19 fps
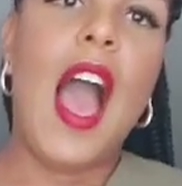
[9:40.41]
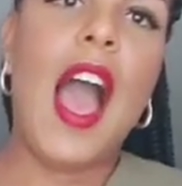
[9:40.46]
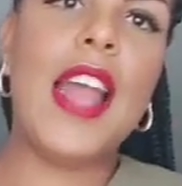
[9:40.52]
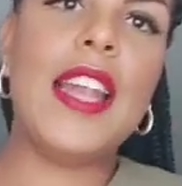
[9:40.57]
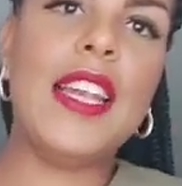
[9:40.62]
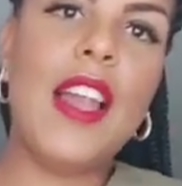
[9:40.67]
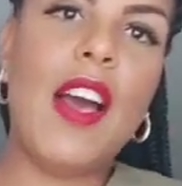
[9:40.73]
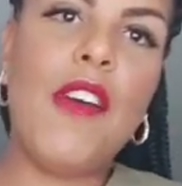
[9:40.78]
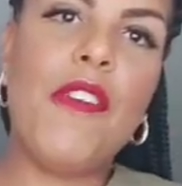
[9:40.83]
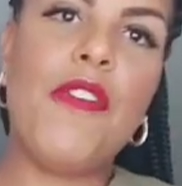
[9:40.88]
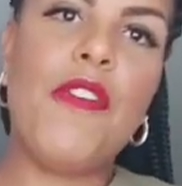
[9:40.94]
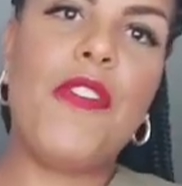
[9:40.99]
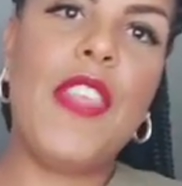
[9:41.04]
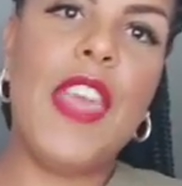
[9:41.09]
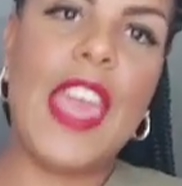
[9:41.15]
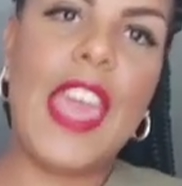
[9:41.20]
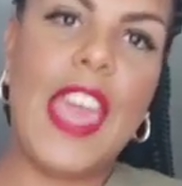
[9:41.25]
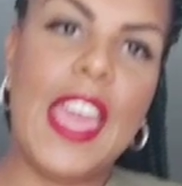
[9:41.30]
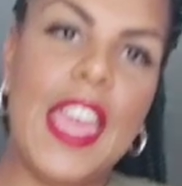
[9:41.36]
I love
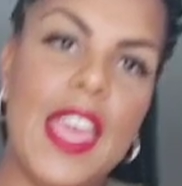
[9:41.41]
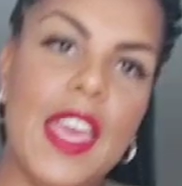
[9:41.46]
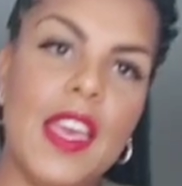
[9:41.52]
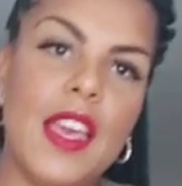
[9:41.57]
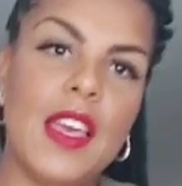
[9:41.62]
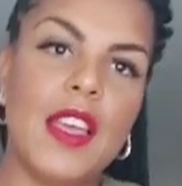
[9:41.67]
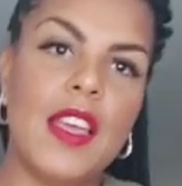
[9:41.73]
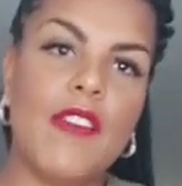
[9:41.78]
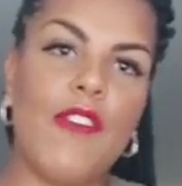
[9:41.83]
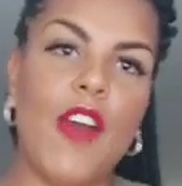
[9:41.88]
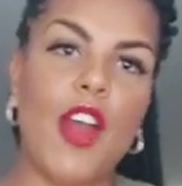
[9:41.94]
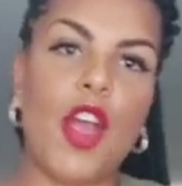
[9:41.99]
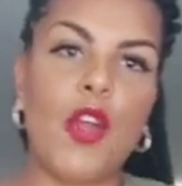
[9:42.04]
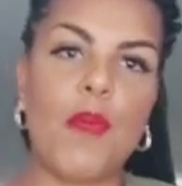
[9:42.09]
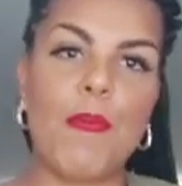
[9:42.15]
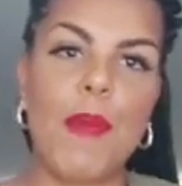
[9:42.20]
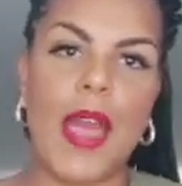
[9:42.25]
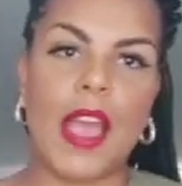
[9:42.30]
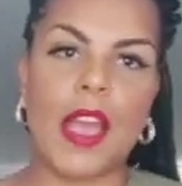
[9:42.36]
the, if I
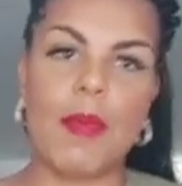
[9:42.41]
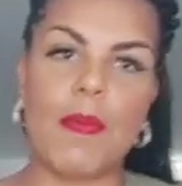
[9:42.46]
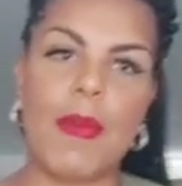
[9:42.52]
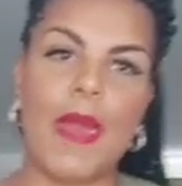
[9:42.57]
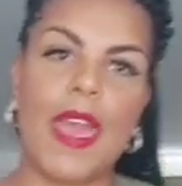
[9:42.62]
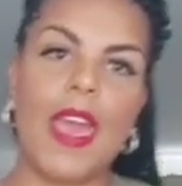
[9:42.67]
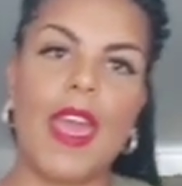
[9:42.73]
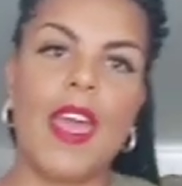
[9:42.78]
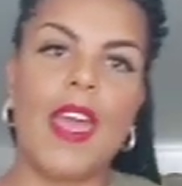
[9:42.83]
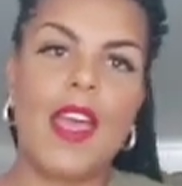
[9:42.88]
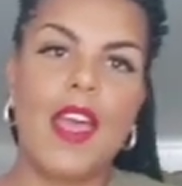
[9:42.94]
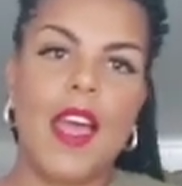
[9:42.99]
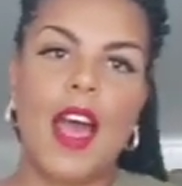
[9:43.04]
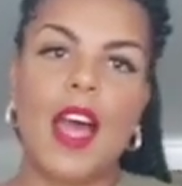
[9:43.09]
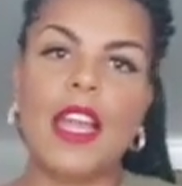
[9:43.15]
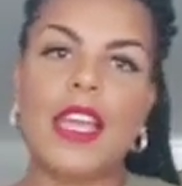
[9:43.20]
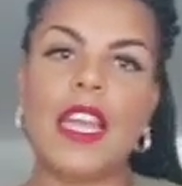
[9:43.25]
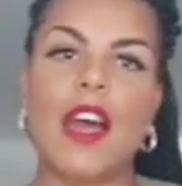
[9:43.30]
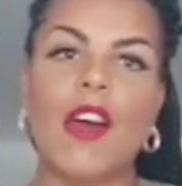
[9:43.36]
go back a bit,
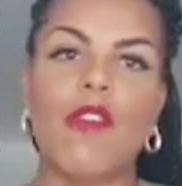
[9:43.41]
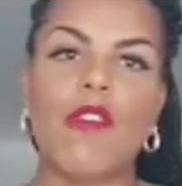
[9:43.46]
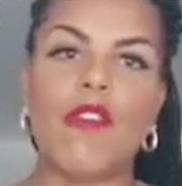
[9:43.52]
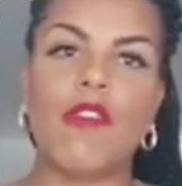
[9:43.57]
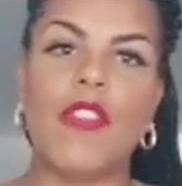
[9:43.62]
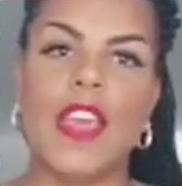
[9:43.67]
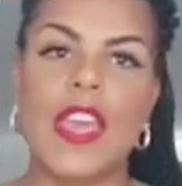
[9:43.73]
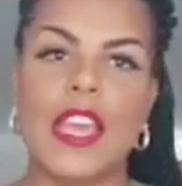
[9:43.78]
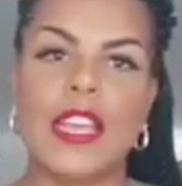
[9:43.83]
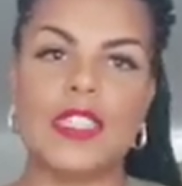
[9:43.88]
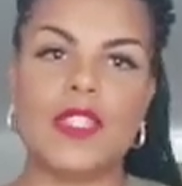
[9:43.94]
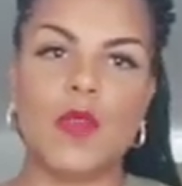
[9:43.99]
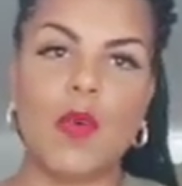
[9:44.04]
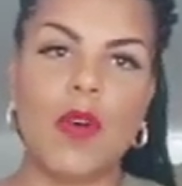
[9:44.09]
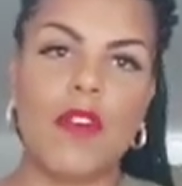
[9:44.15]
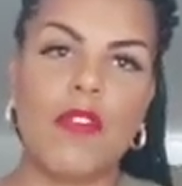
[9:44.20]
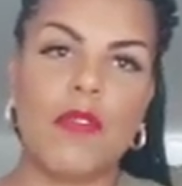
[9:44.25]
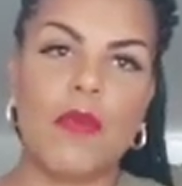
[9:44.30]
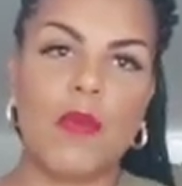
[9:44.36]
I love the
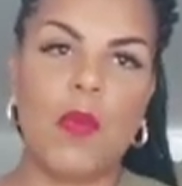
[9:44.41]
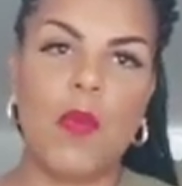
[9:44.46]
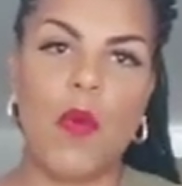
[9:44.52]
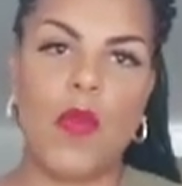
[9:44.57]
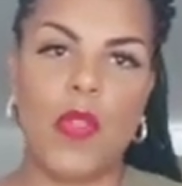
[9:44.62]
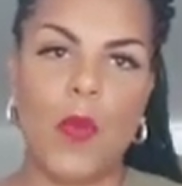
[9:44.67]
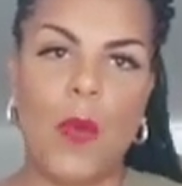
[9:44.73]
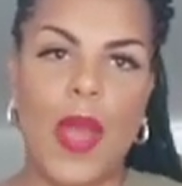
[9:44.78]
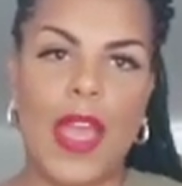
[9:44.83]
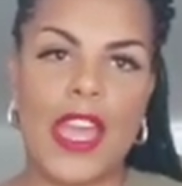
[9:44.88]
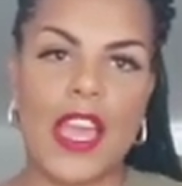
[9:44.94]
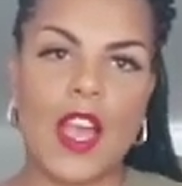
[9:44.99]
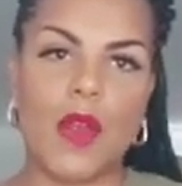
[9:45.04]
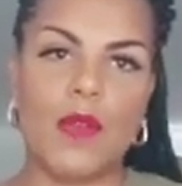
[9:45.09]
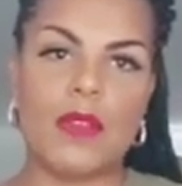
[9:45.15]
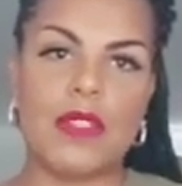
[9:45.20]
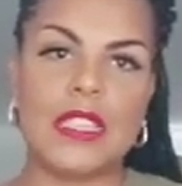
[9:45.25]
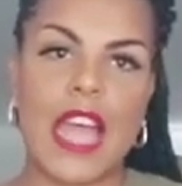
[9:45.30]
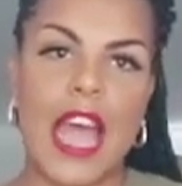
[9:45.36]
sort of what the way it
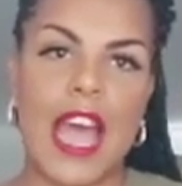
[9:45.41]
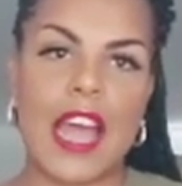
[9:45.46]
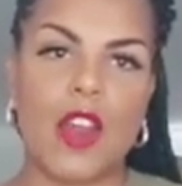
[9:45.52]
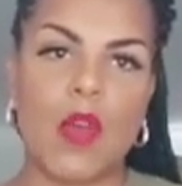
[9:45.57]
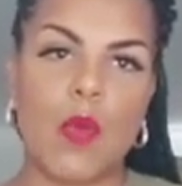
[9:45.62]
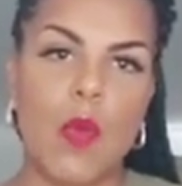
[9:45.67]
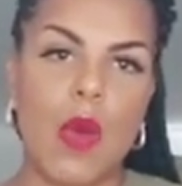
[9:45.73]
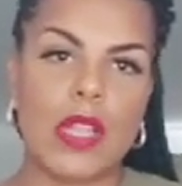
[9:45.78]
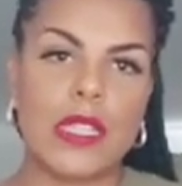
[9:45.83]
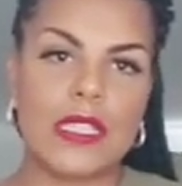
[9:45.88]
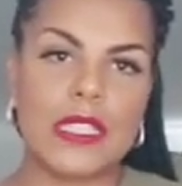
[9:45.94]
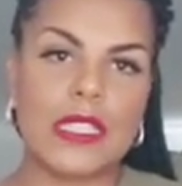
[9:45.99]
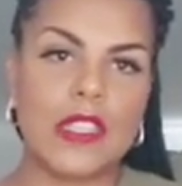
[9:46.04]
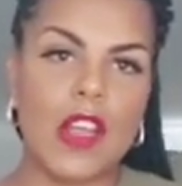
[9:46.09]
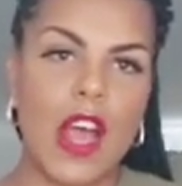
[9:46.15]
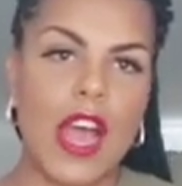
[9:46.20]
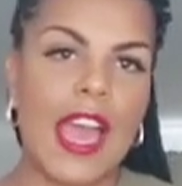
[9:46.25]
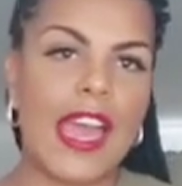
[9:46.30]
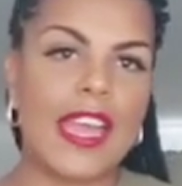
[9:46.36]
goes down on one
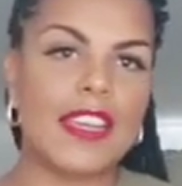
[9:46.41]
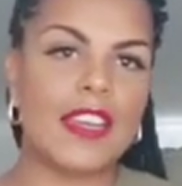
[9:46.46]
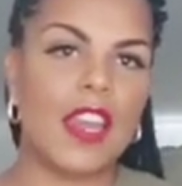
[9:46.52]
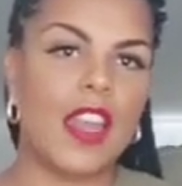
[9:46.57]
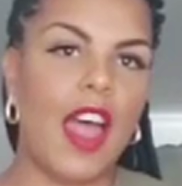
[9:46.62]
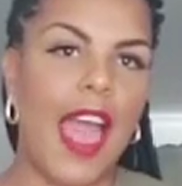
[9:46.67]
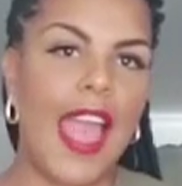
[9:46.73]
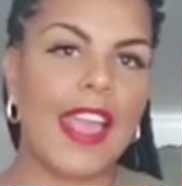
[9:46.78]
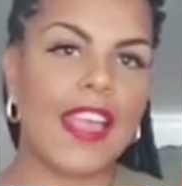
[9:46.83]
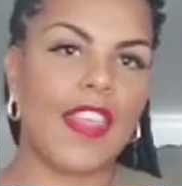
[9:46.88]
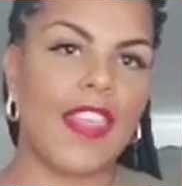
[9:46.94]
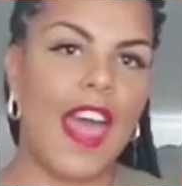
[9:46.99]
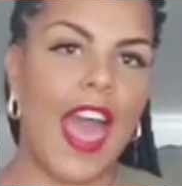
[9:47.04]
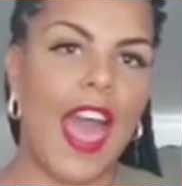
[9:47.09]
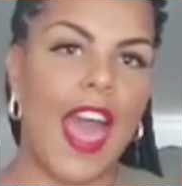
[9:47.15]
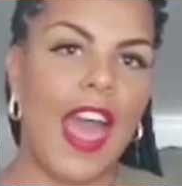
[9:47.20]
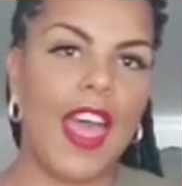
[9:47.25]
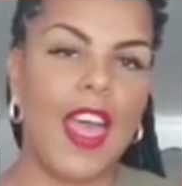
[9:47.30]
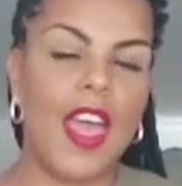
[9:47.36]
side. I like
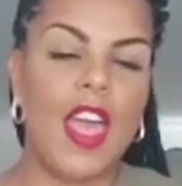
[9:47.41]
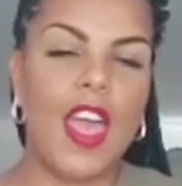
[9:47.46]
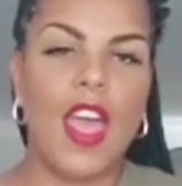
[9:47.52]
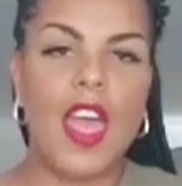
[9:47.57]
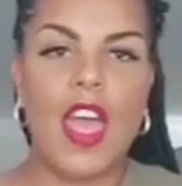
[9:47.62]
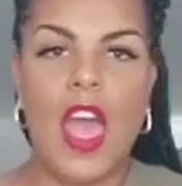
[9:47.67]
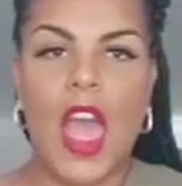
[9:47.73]
that.